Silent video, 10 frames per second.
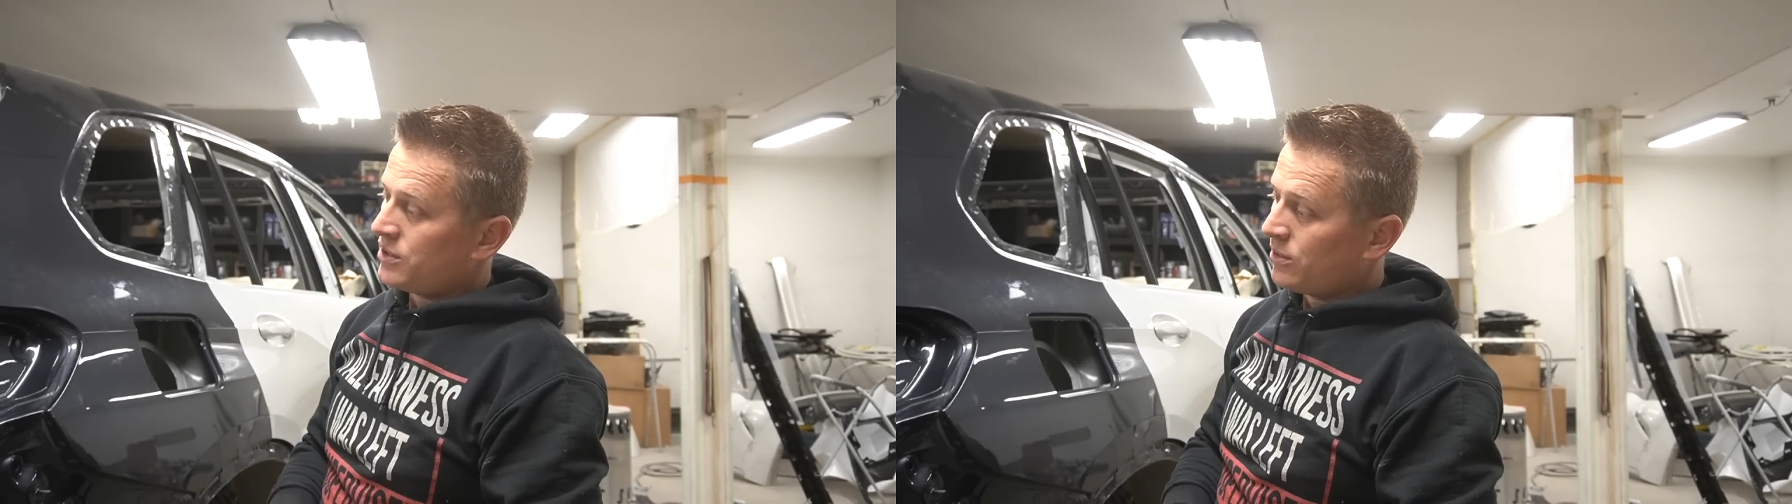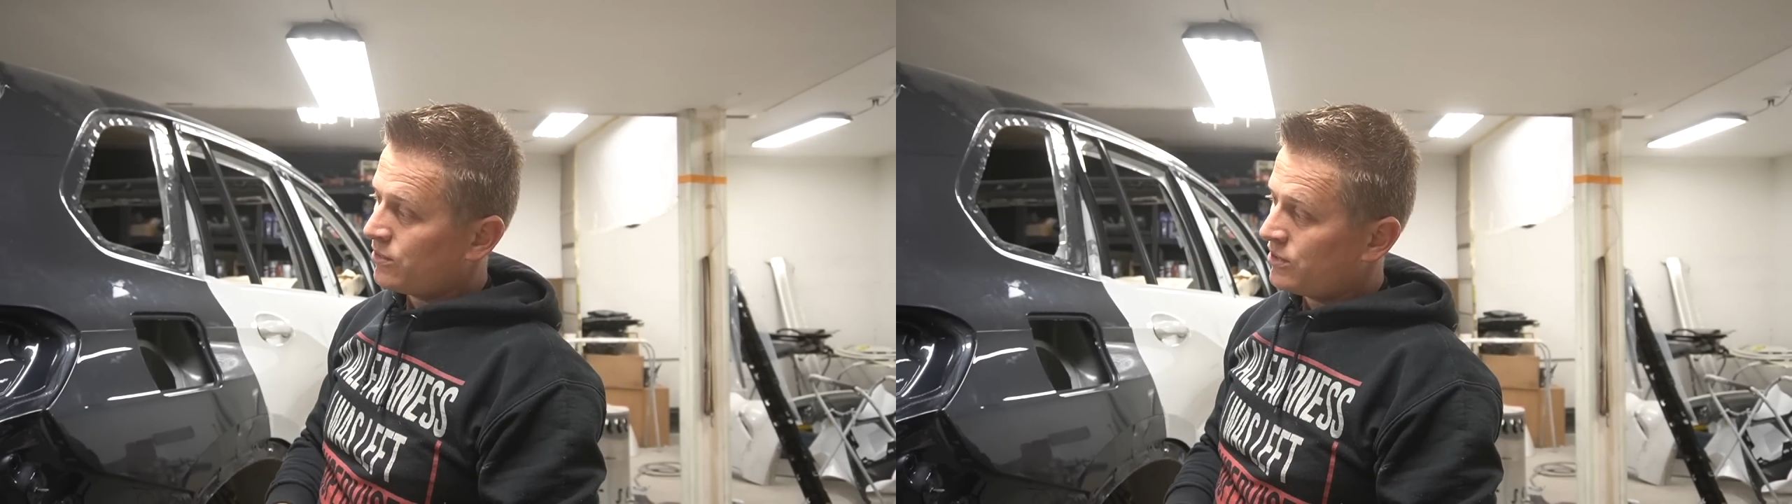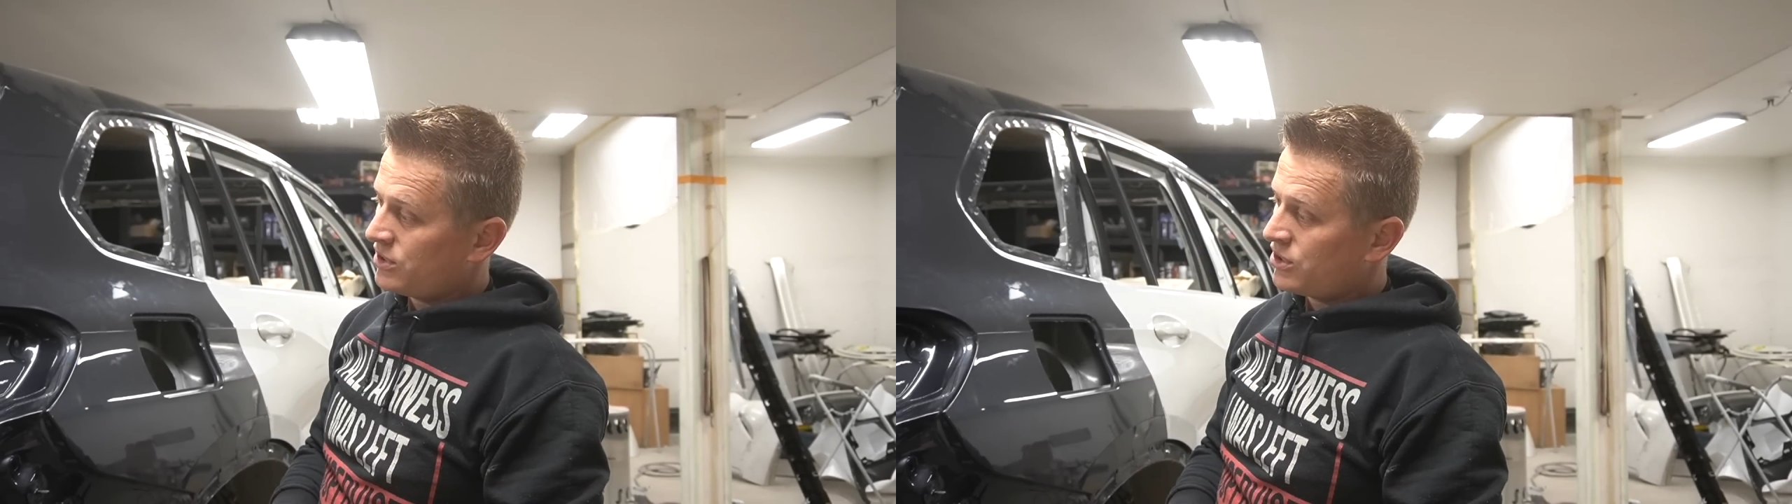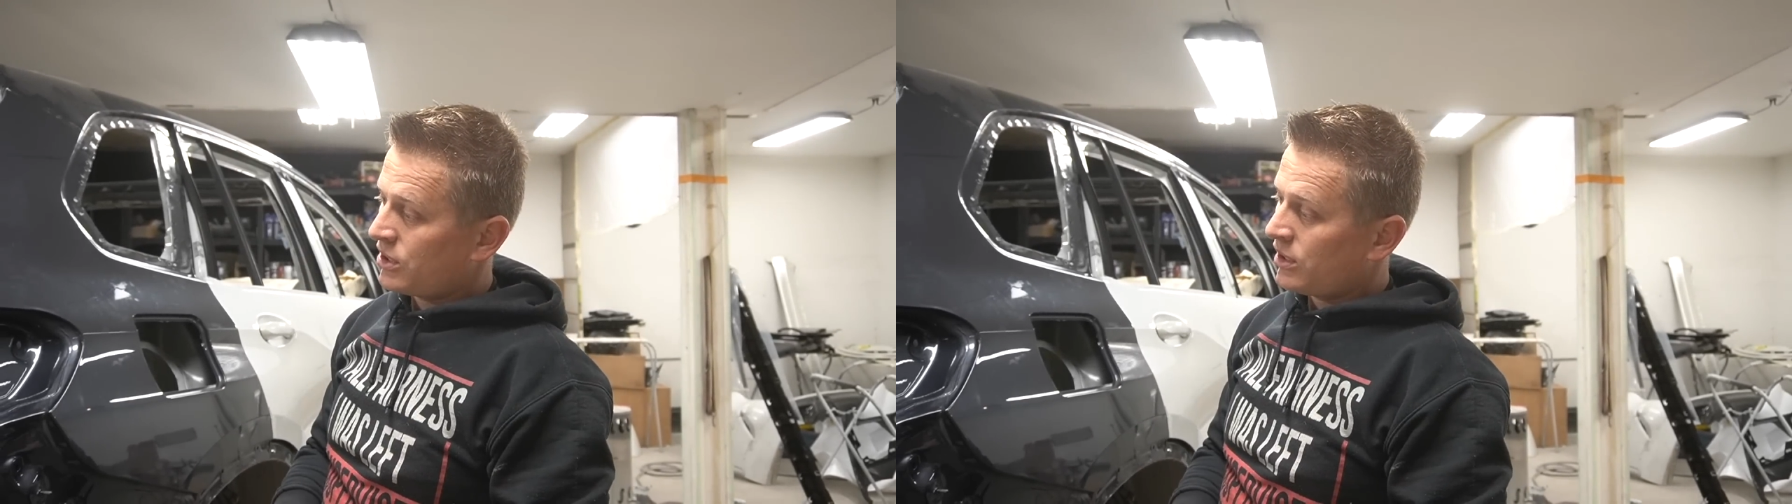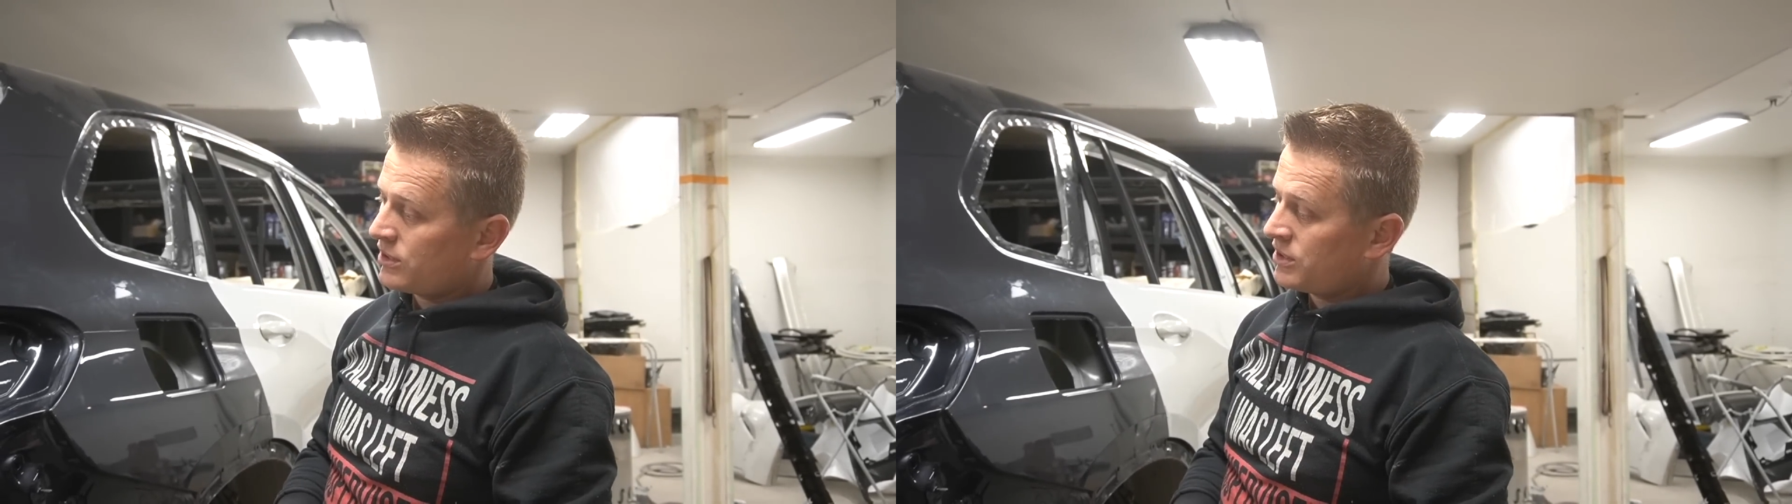no
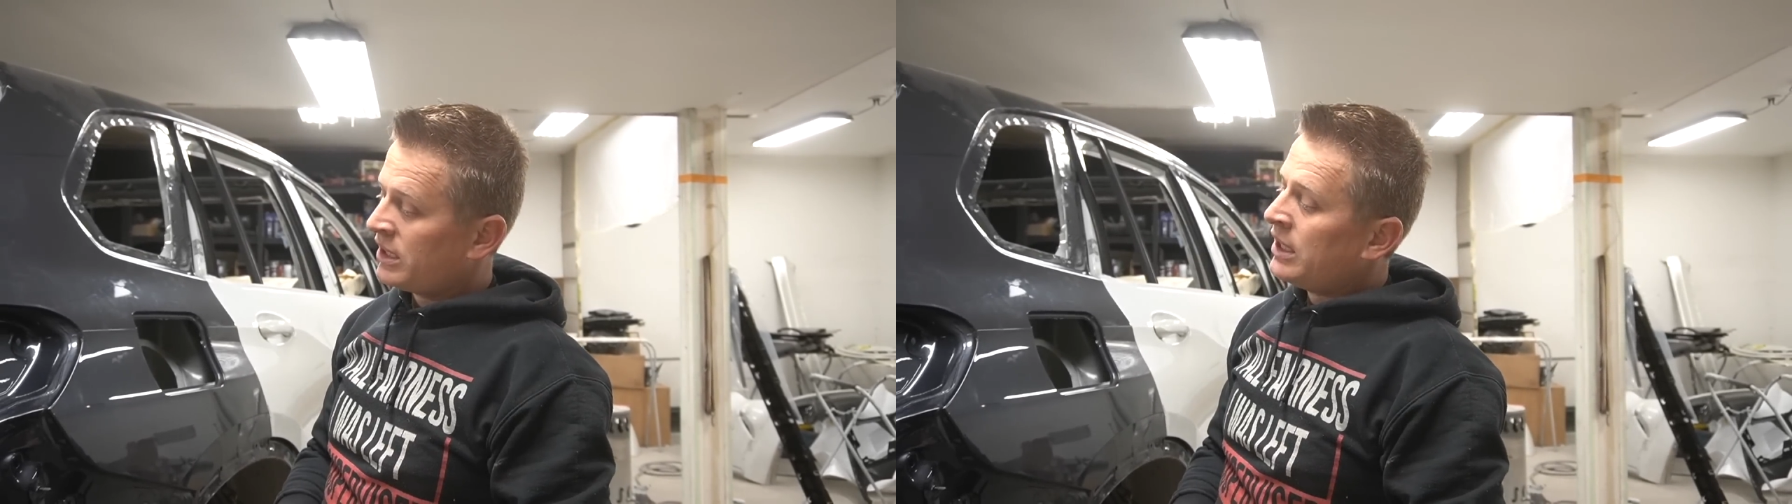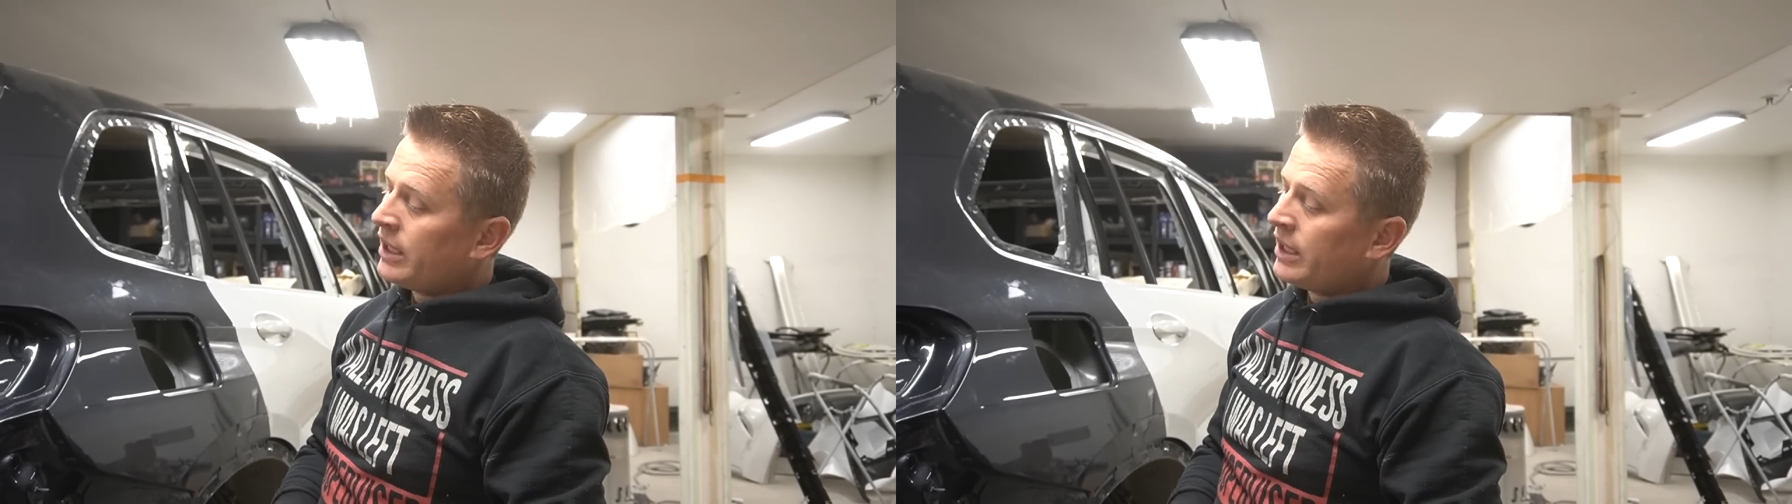shocks.